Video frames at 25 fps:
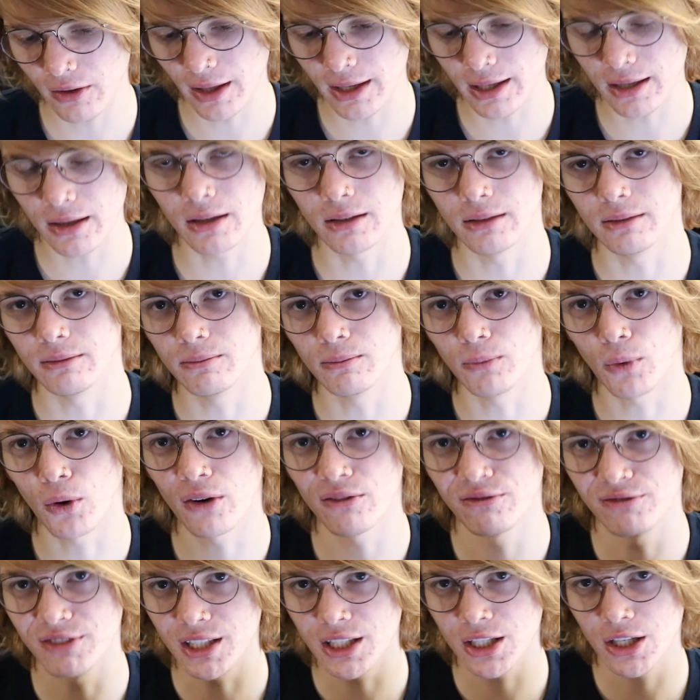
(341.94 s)
like a
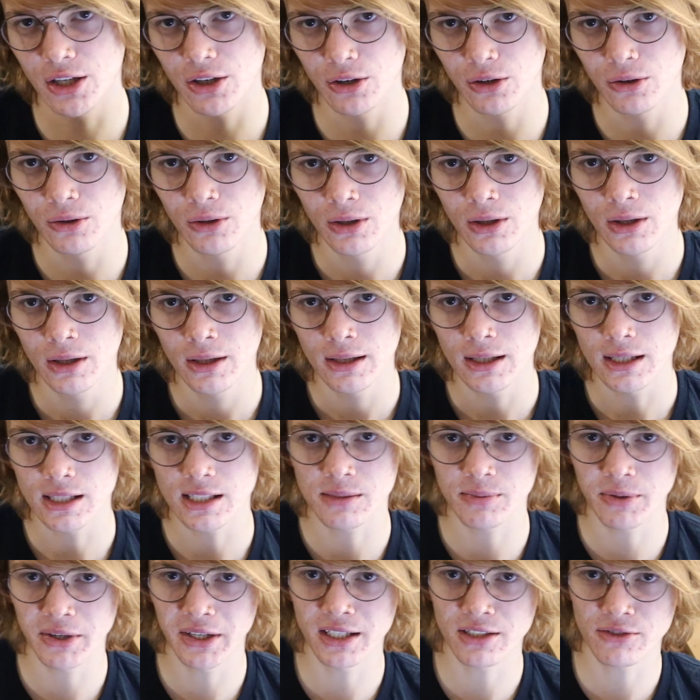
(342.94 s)
more video
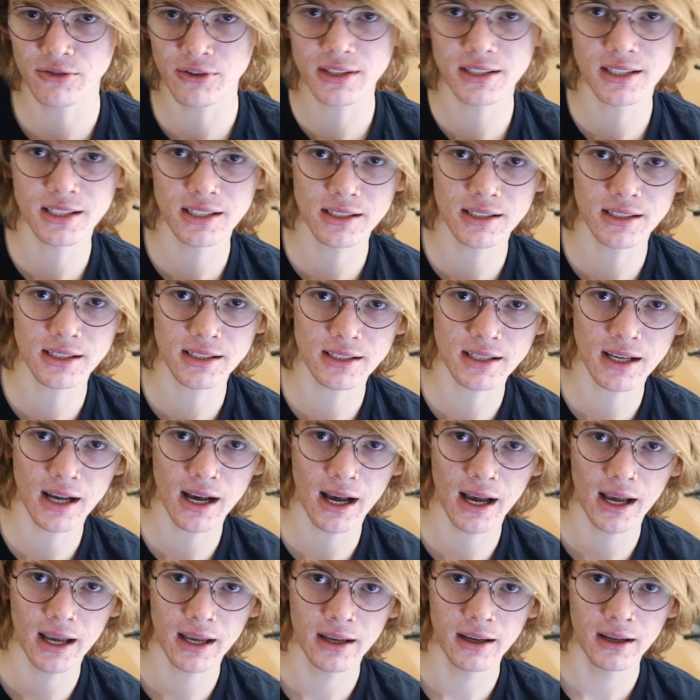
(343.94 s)
experience with the
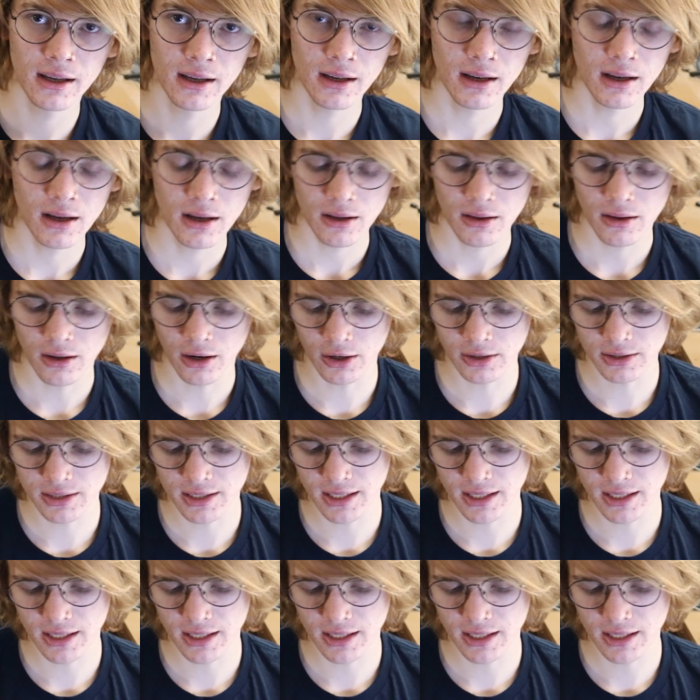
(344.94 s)
T6i or